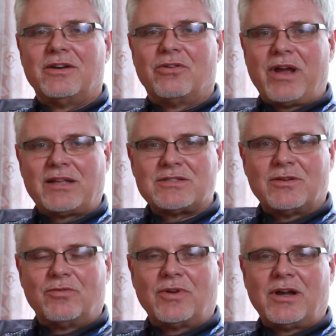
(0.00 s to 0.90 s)
grants
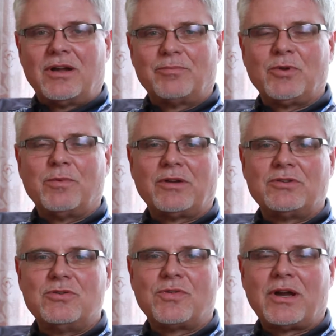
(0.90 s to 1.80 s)
of up to about
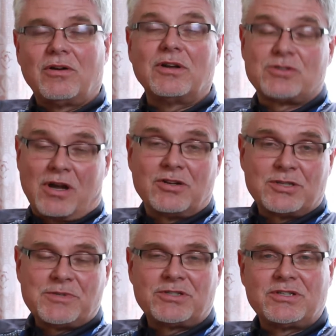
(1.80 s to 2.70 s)
two thousand or scholarships, I